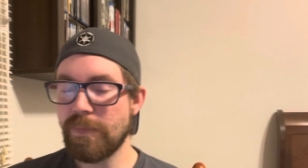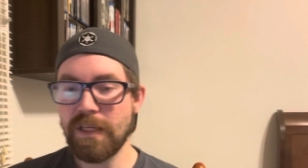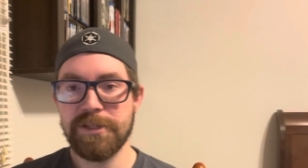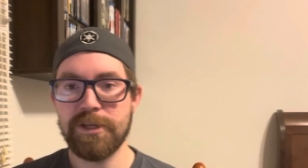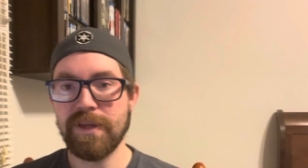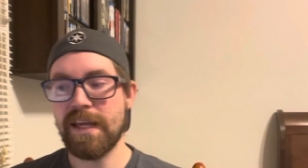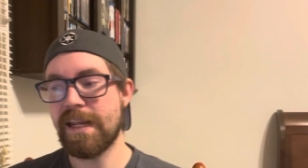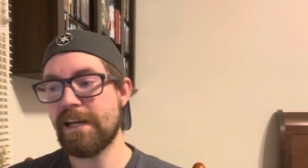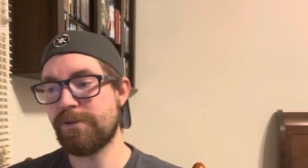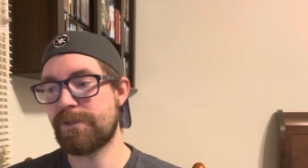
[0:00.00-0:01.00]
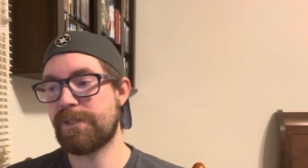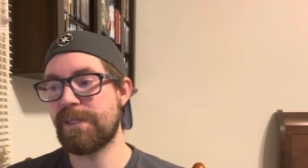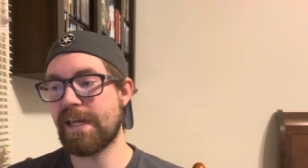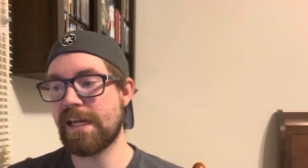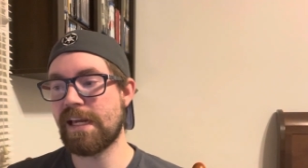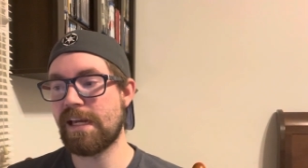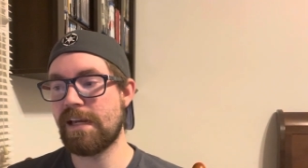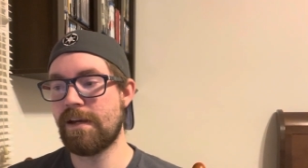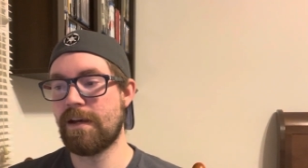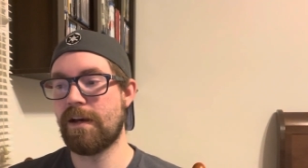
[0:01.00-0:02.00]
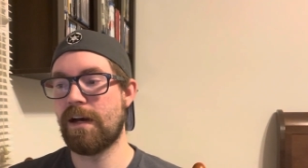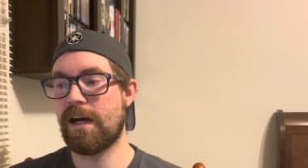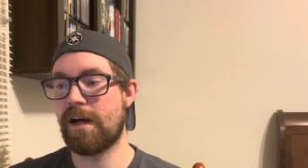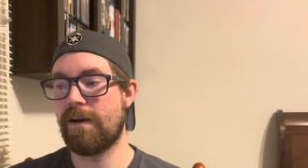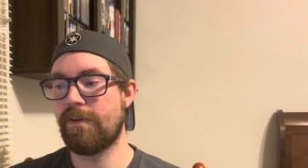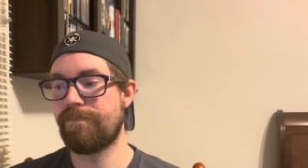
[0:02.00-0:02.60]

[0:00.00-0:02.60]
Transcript: so they announced there's a